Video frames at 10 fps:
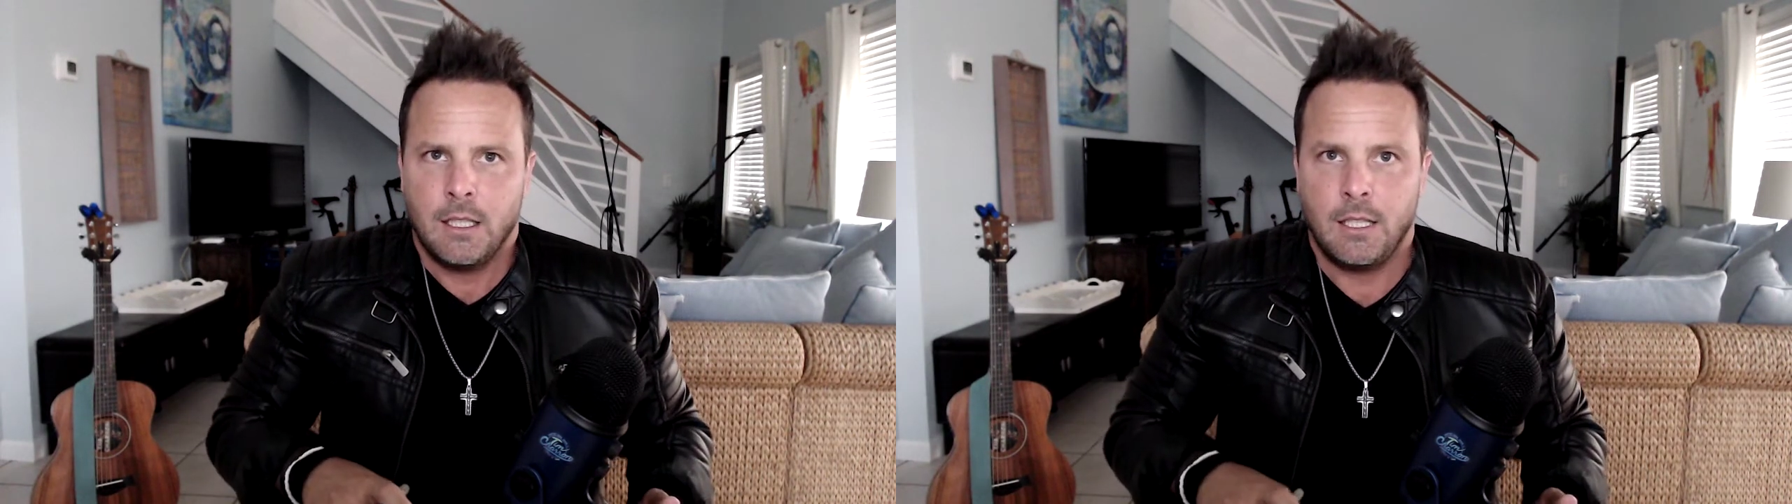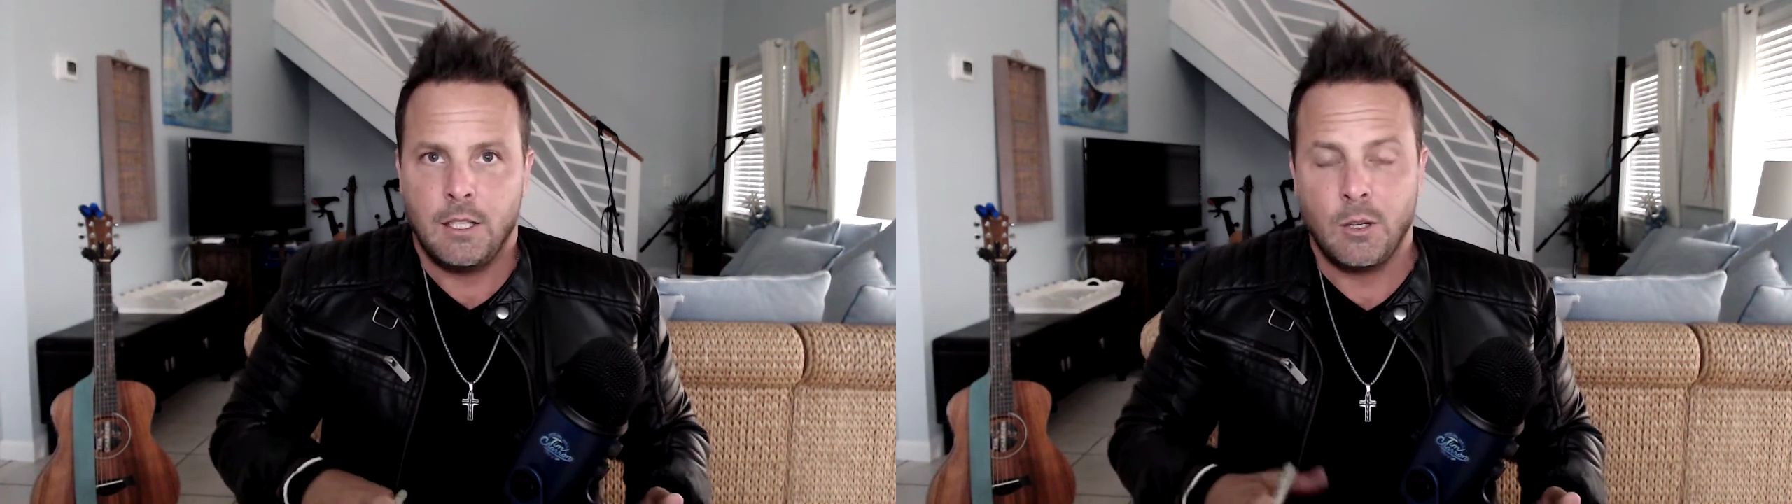
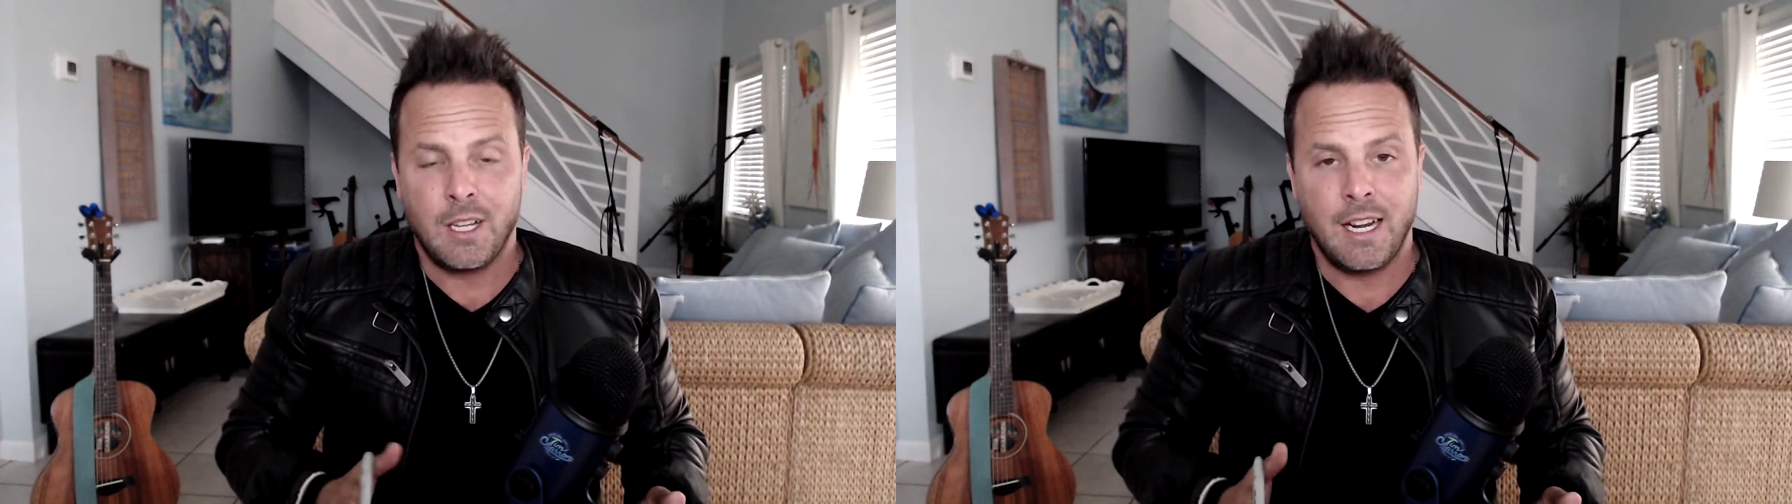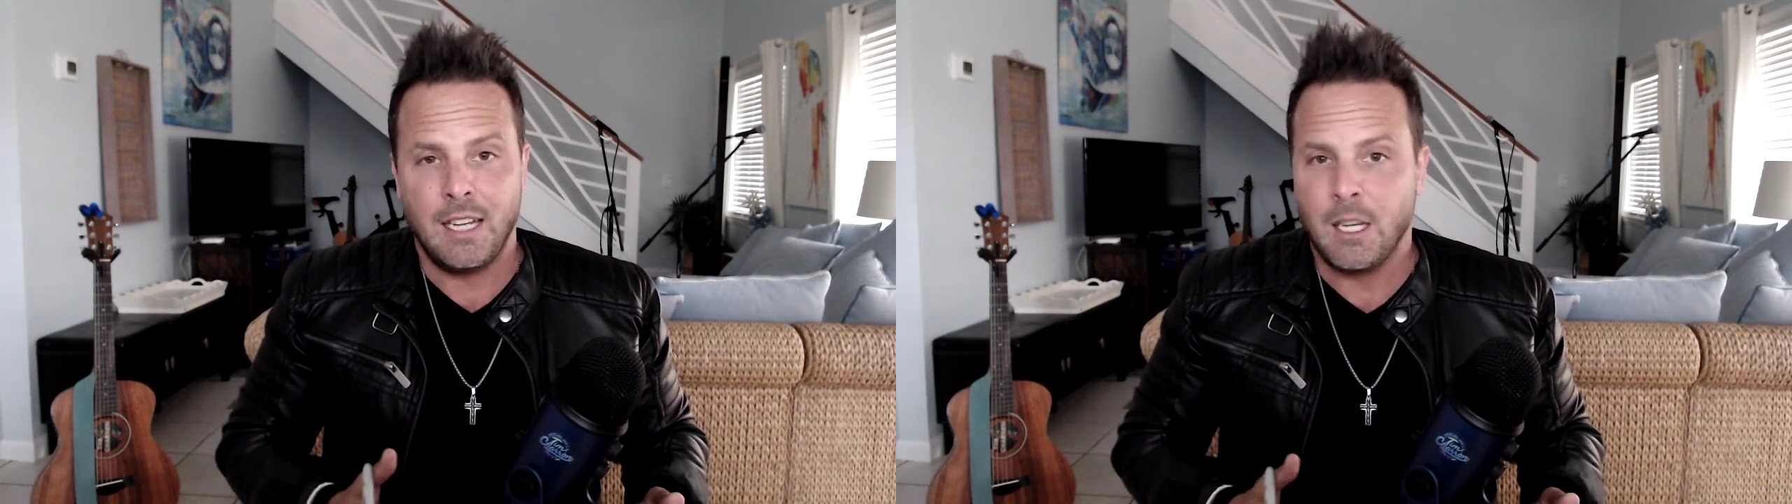you're
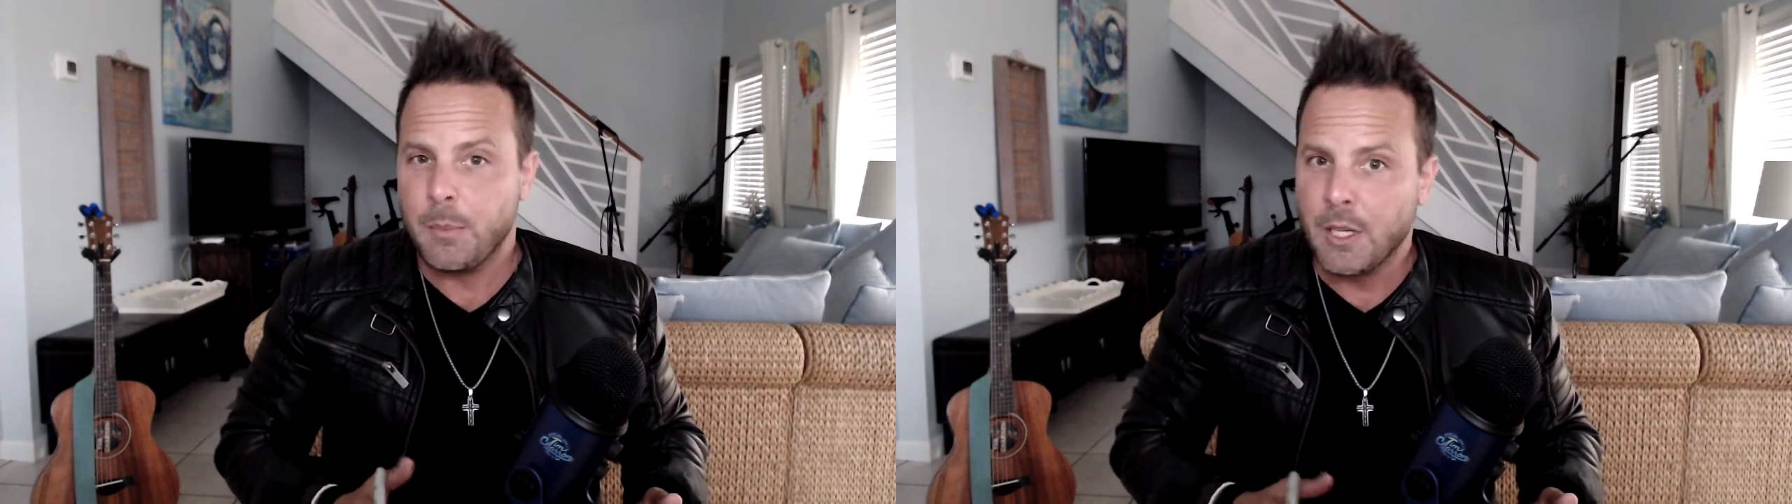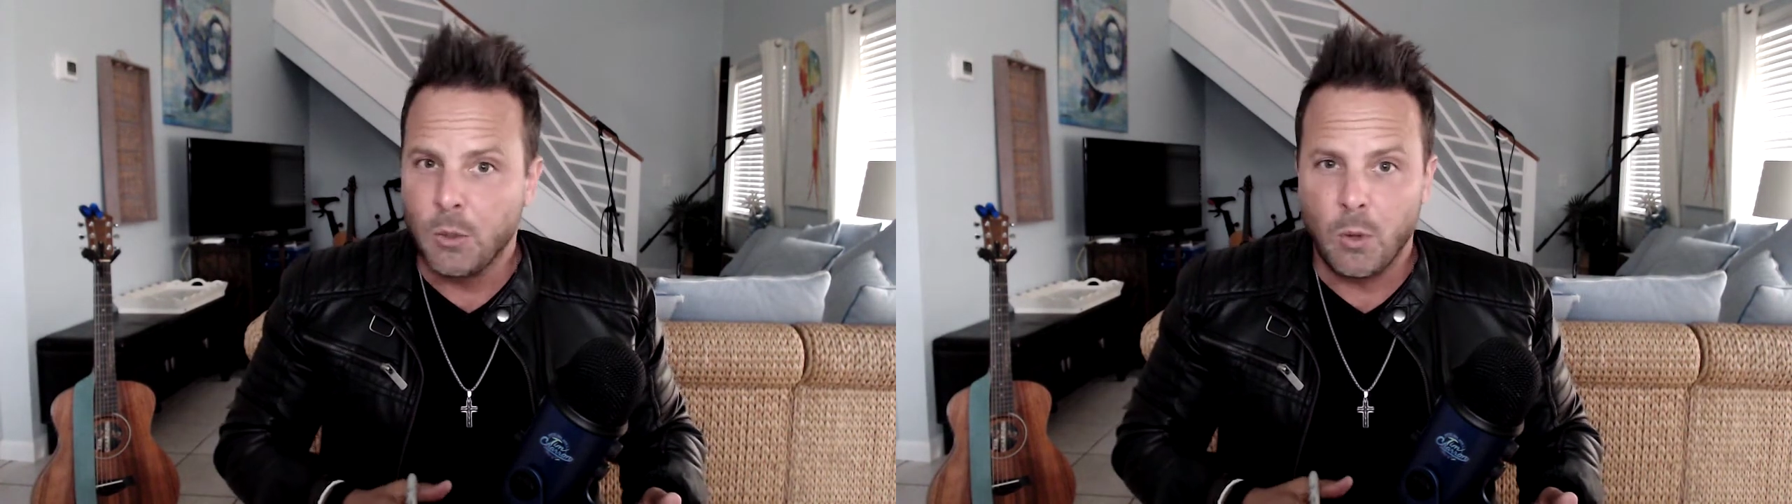going to end up
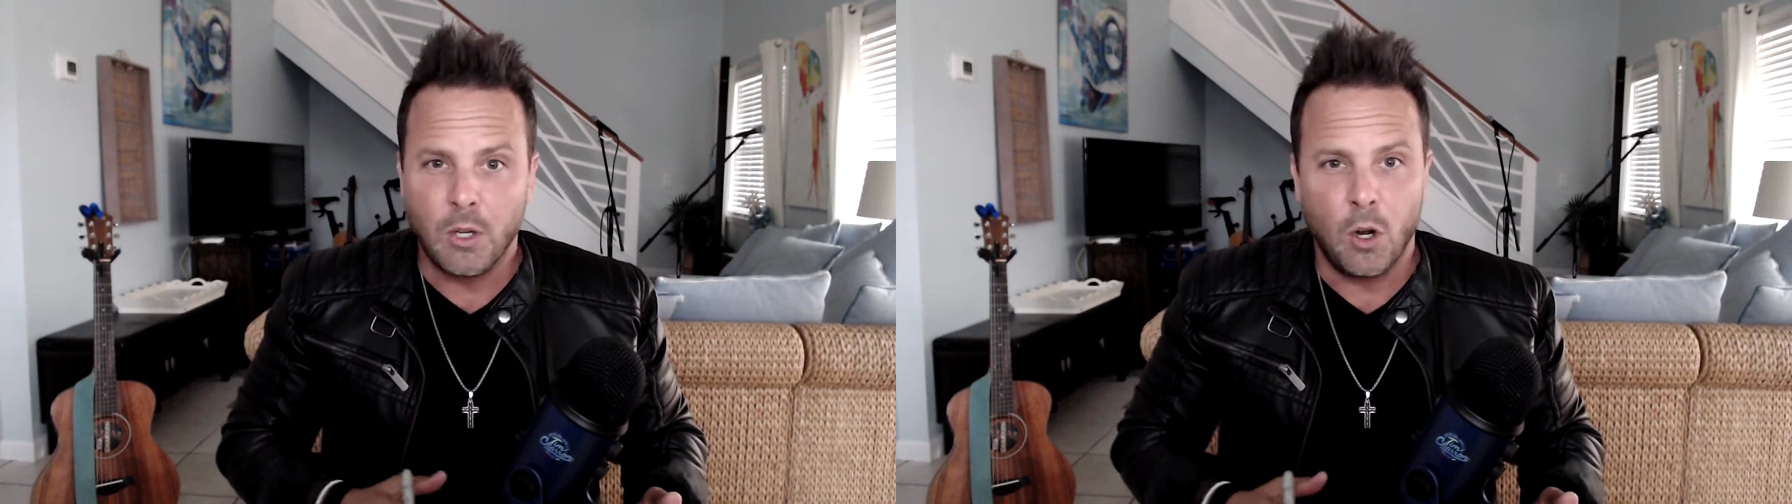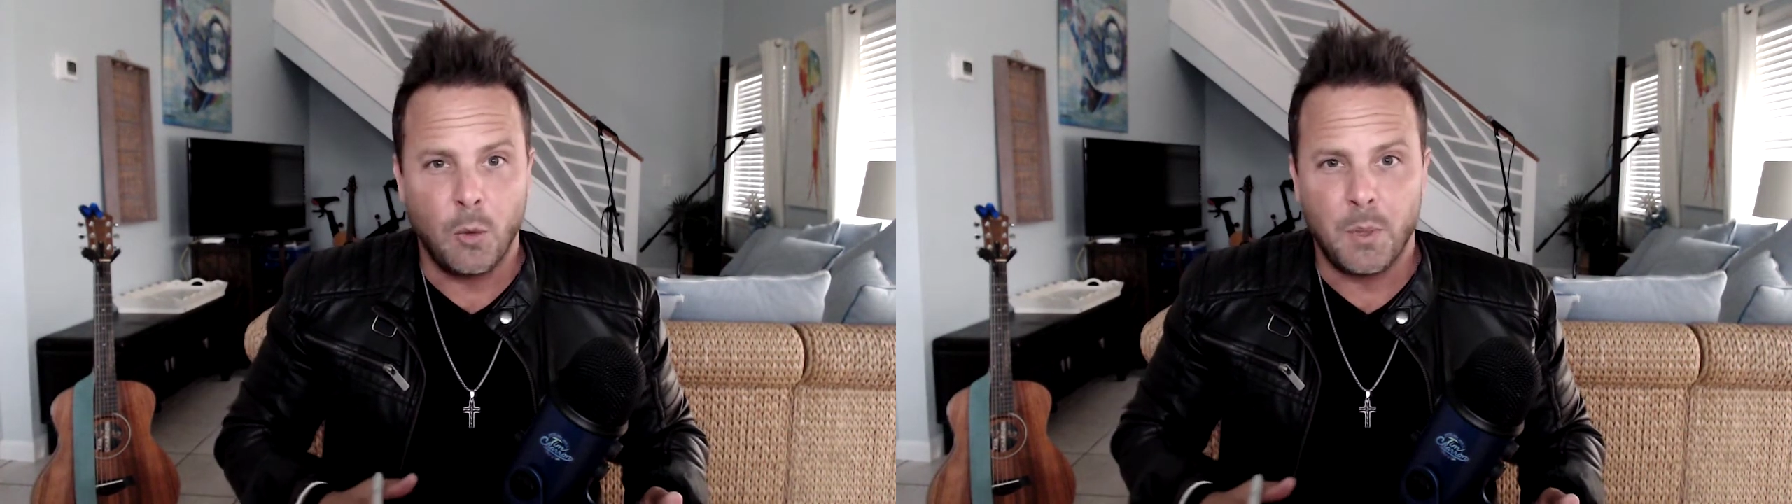ignoring
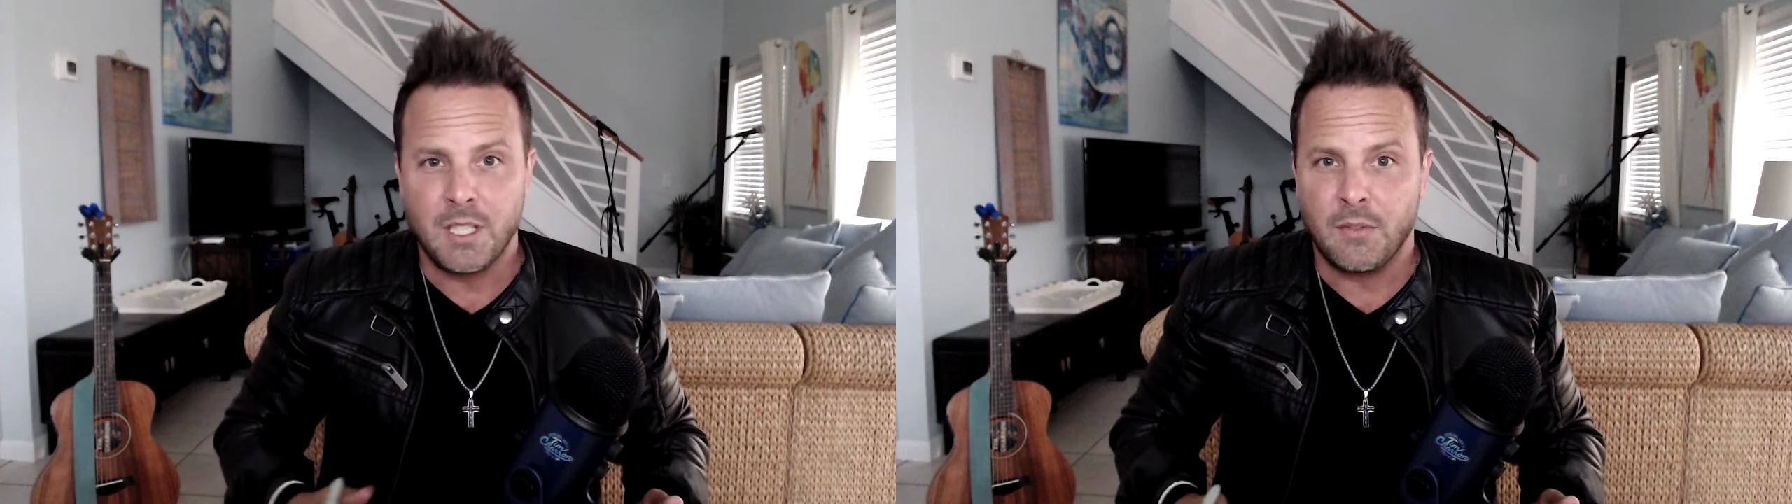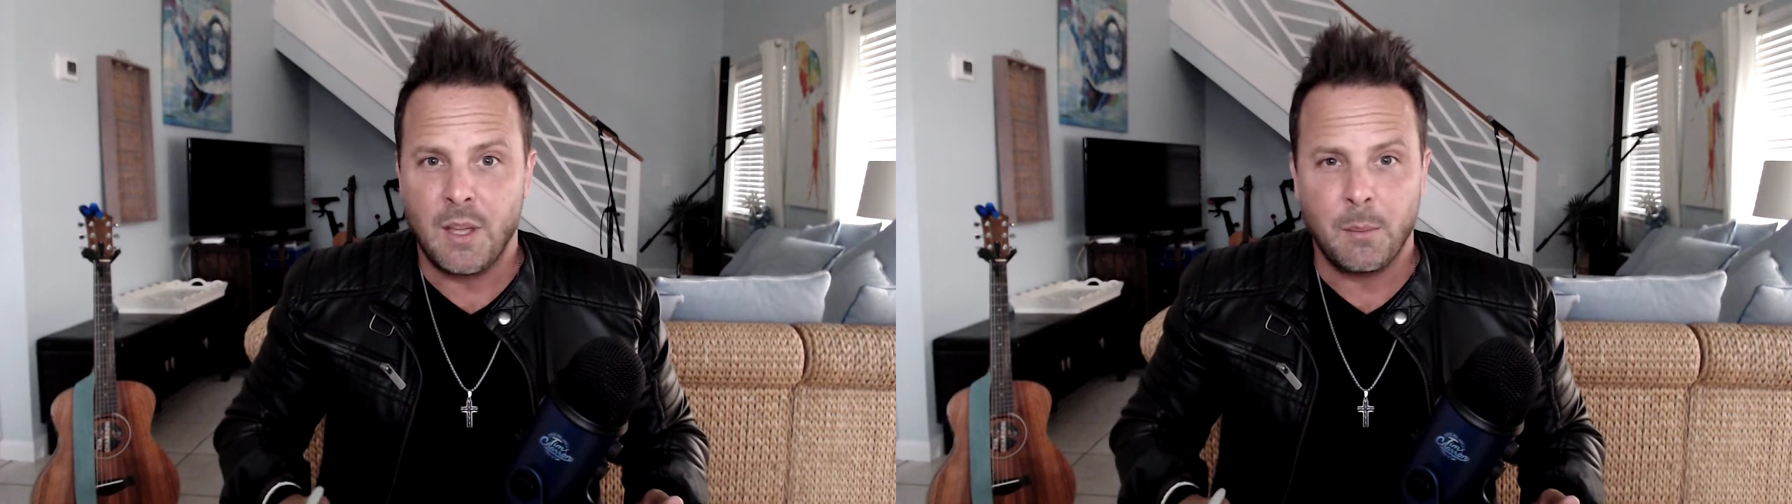a whole
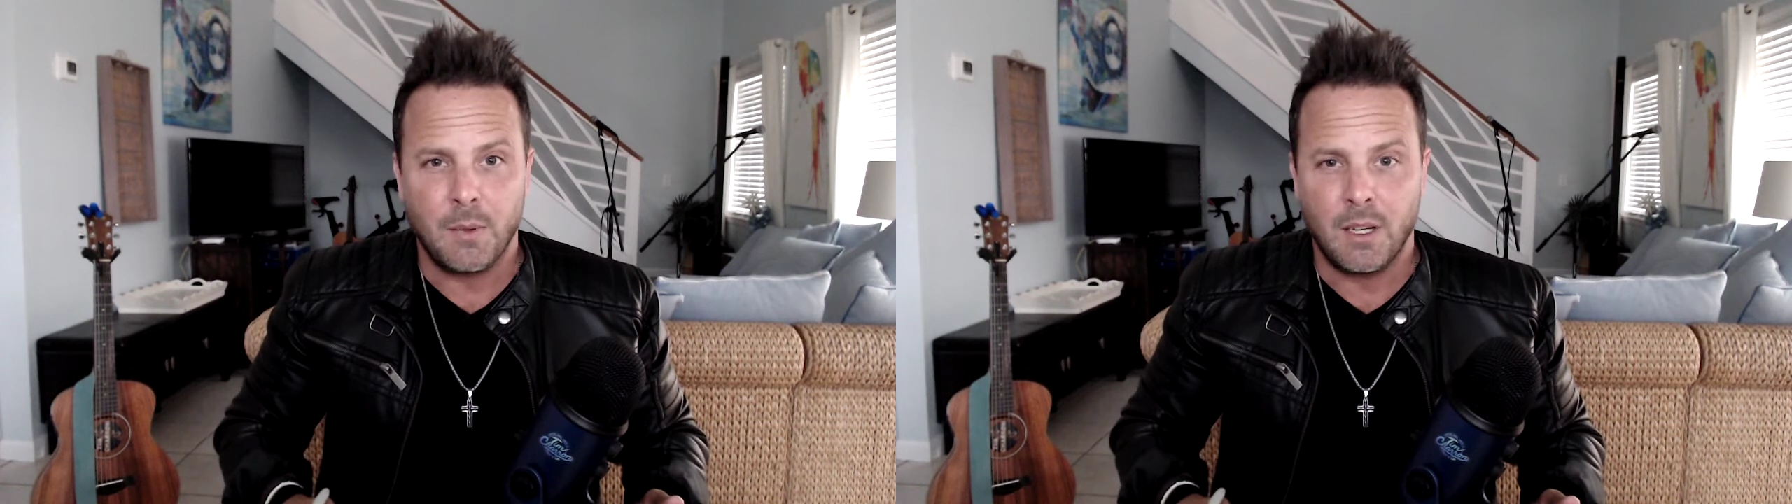bunch of them